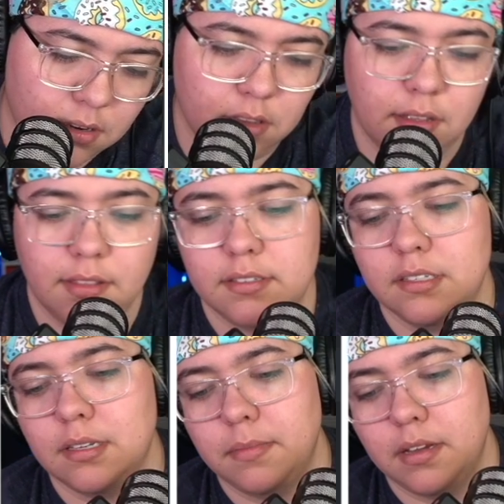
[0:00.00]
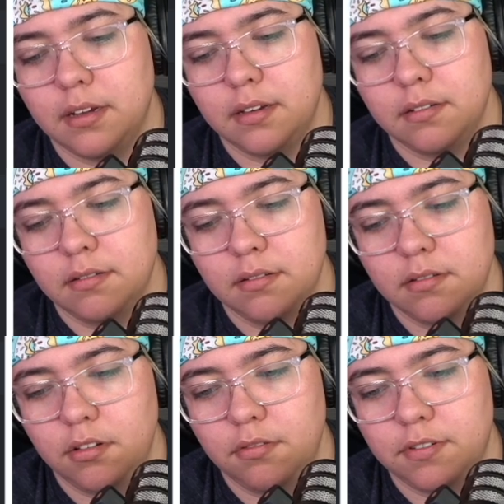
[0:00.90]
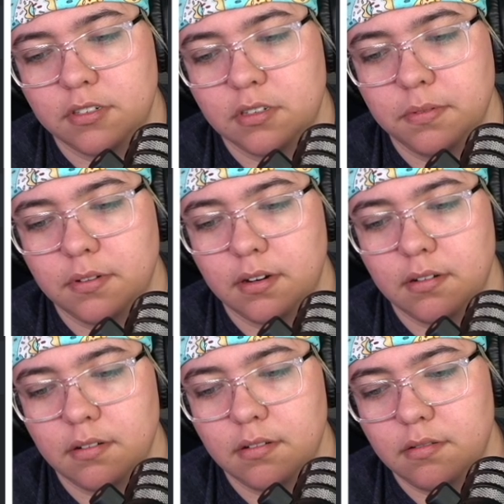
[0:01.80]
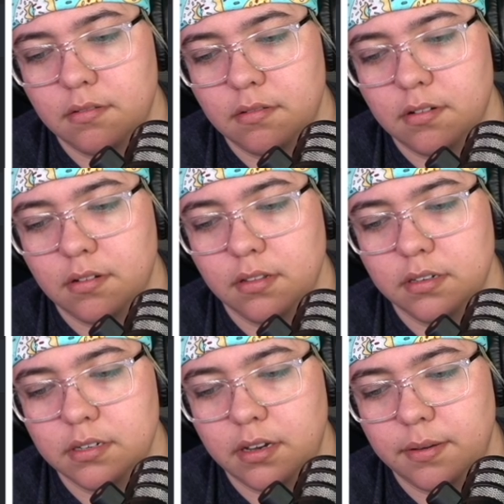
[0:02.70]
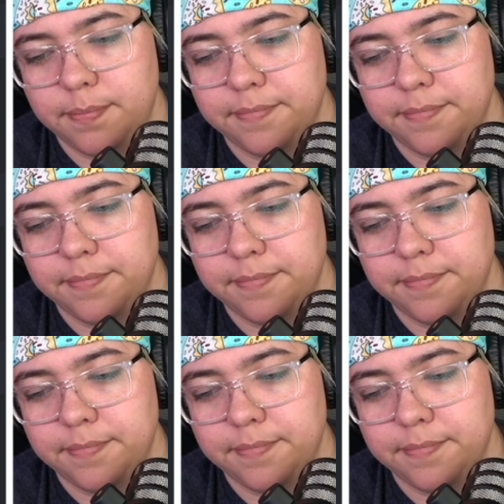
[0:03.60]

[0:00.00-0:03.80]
that this is something I do for support all the time.